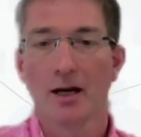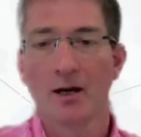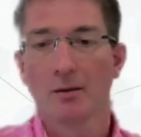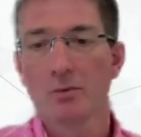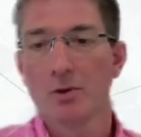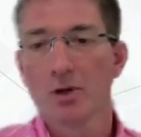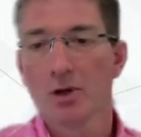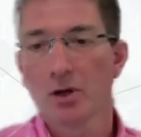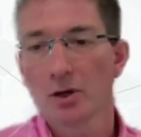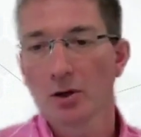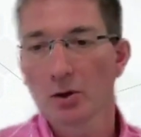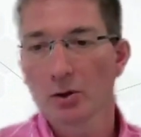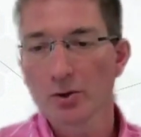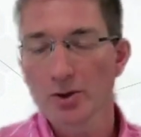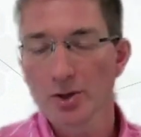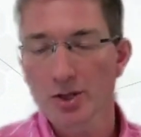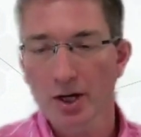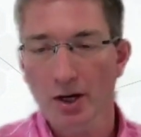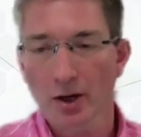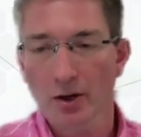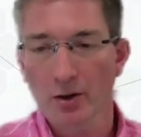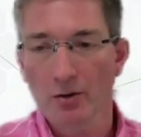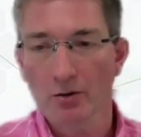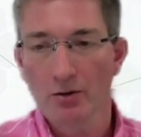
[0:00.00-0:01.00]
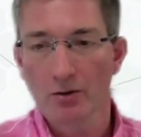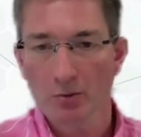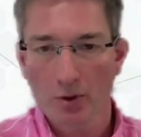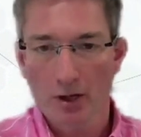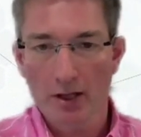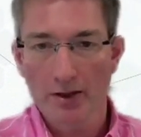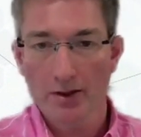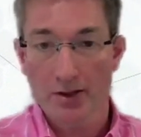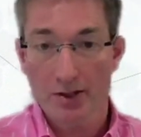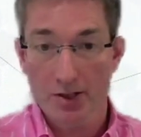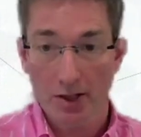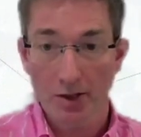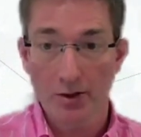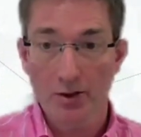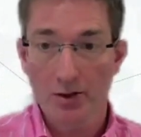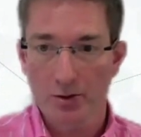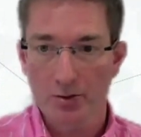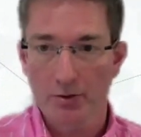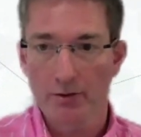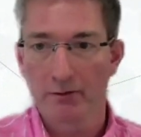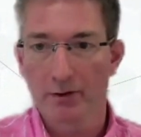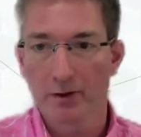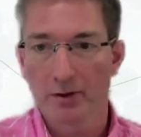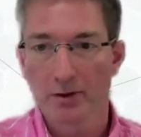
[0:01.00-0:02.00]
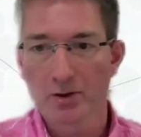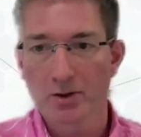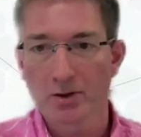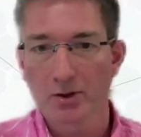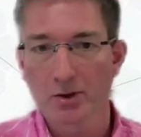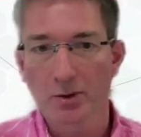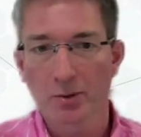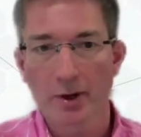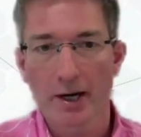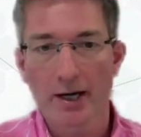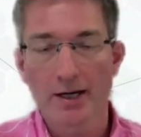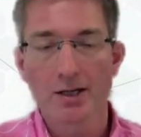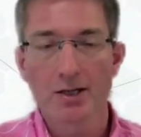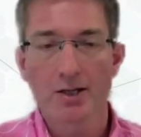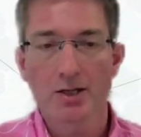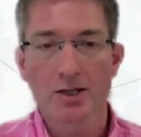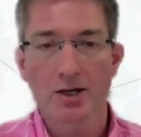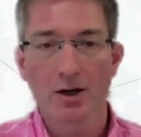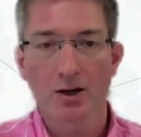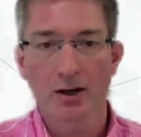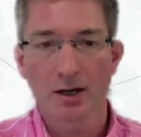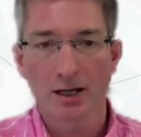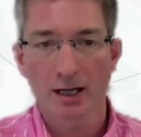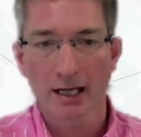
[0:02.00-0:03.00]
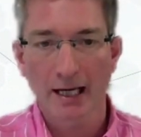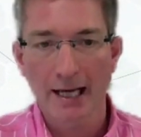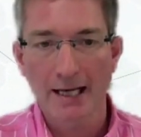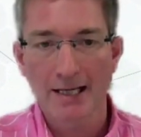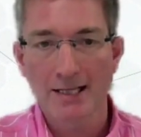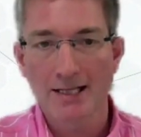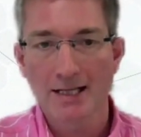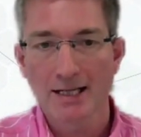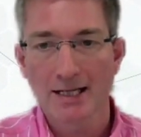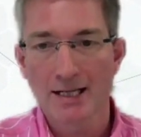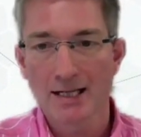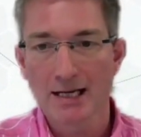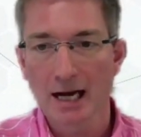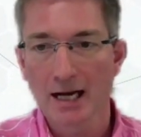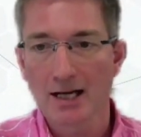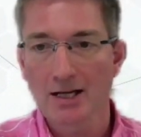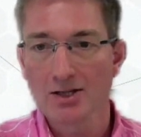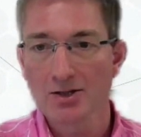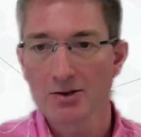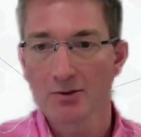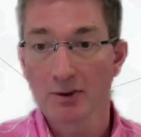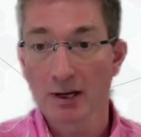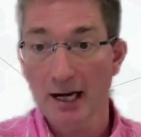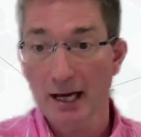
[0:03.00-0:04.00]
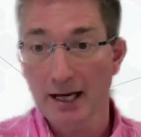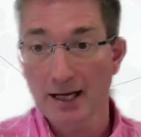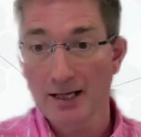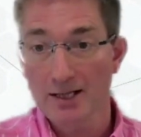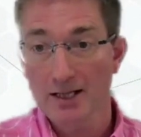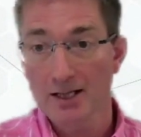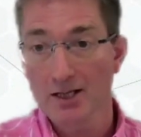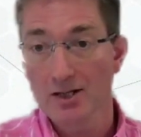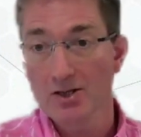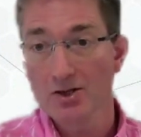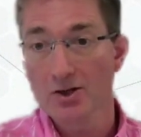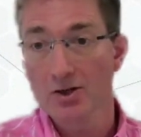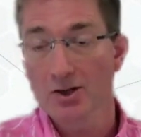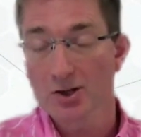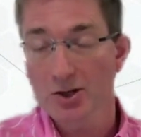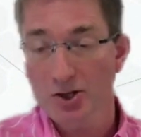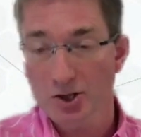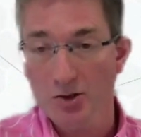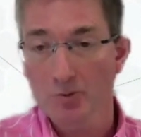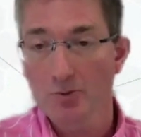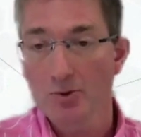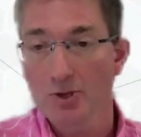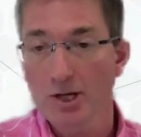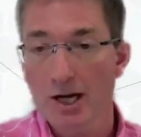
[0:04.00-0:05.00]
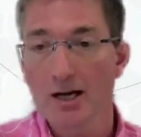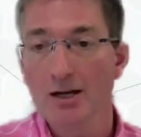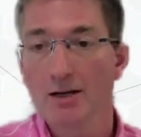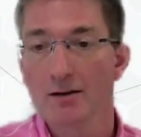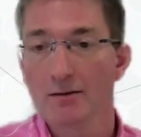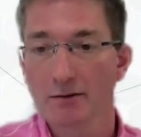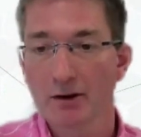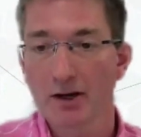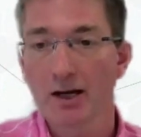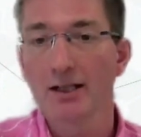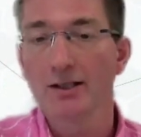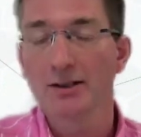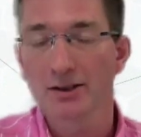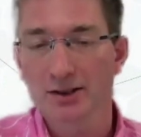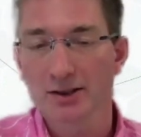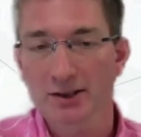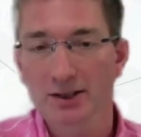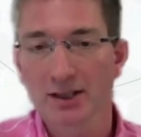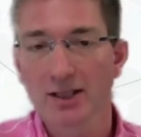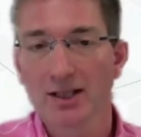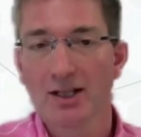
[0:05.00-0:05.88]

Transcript: You can also, while the CER review is underway, start collating data relating to the subject device.